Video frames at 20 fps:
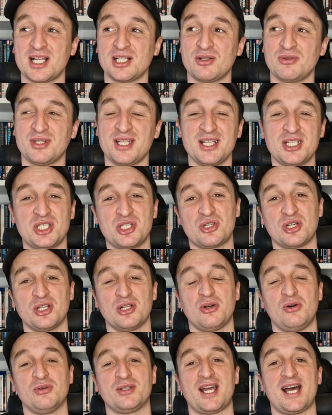I don't think she's
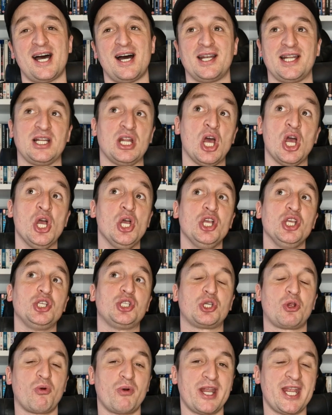going to go down in
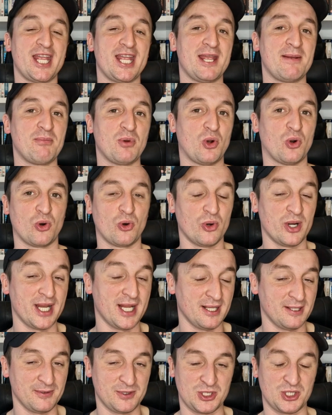Scream
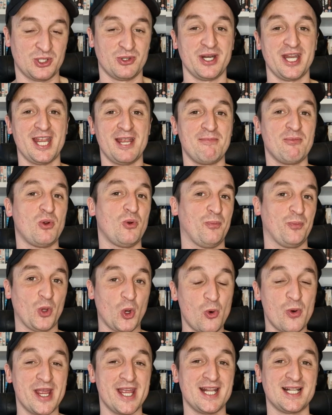
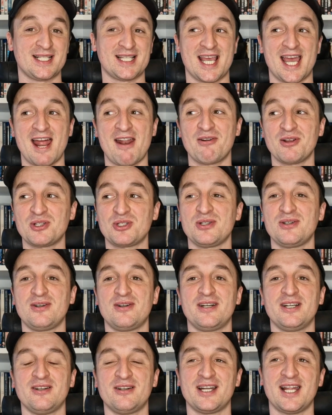Queen
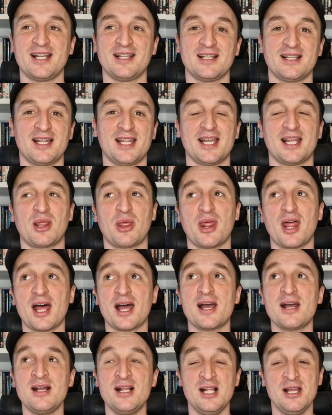territory or anything like
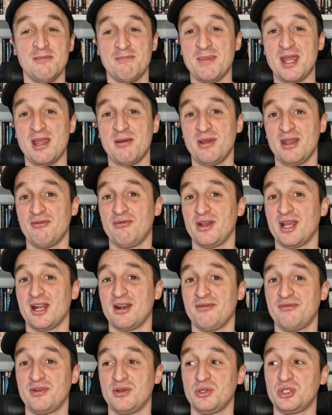that. Maybe we
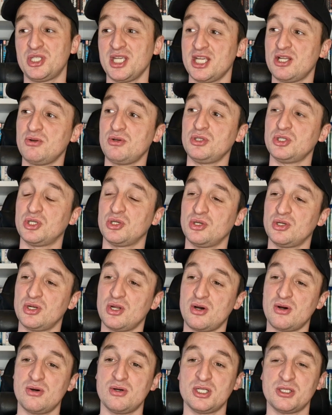get a few sequels, who
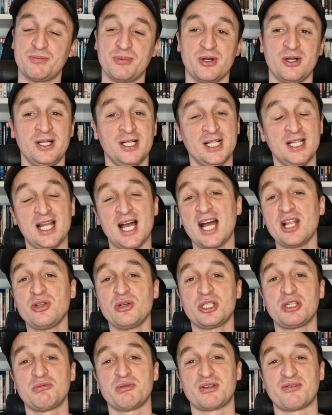knows, but I
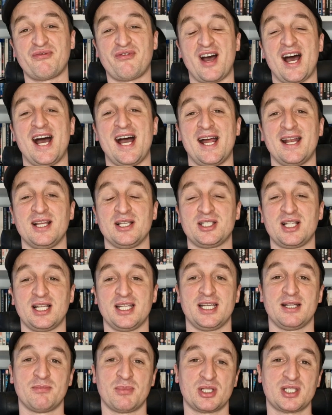thought she was fine as the
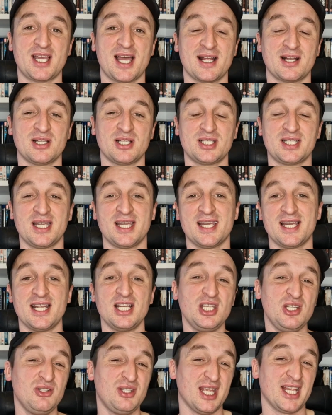leading protagonist here,
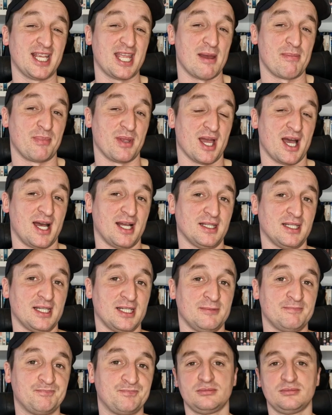and you did get behind her.